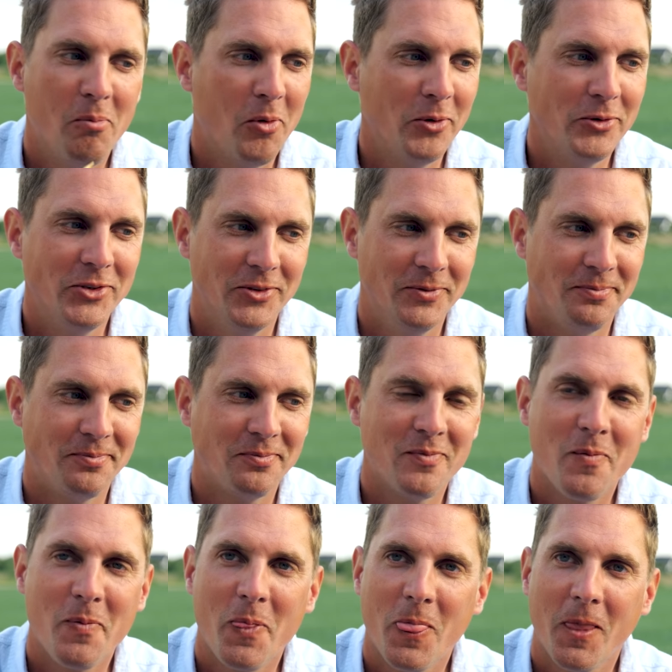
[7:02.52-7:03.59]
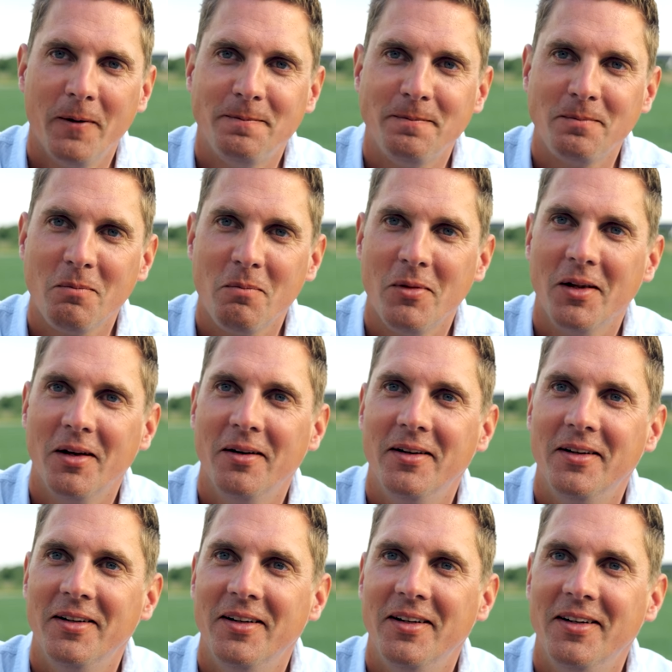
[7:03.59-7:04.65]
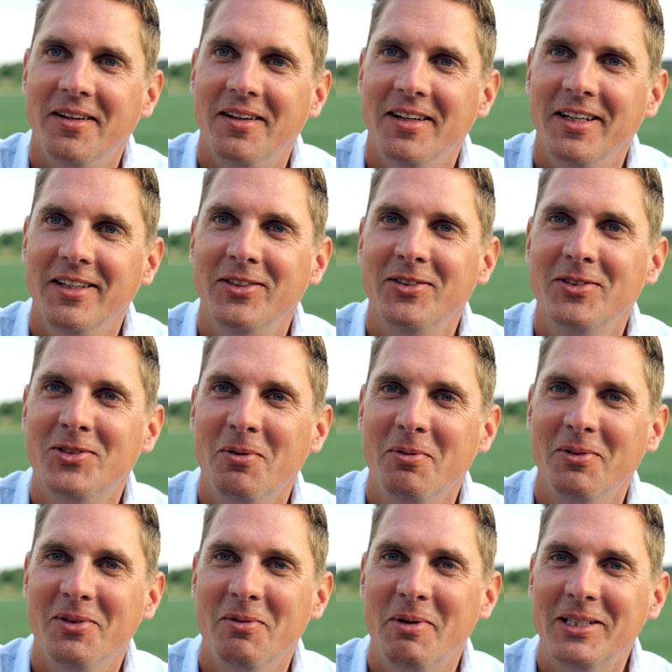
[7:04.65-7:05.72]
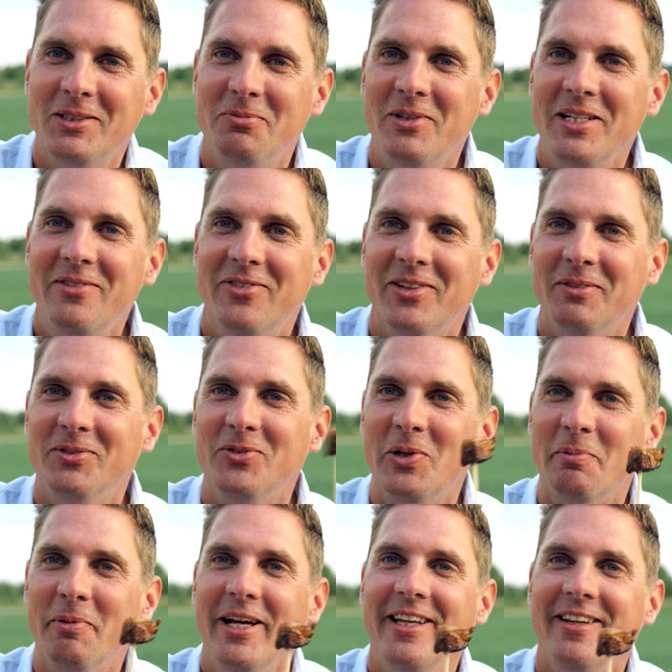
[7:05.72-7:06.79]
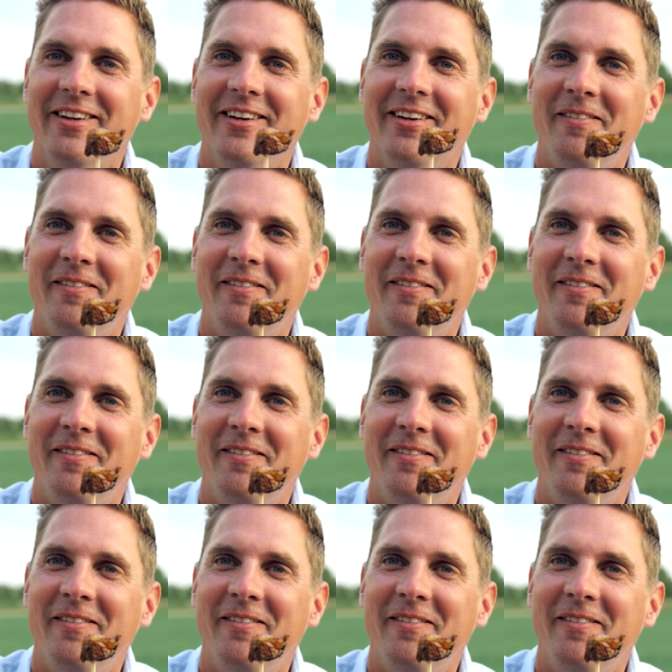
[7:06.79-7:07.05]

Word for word: Morrison. It's not good? This is some of the best beef ribs we made.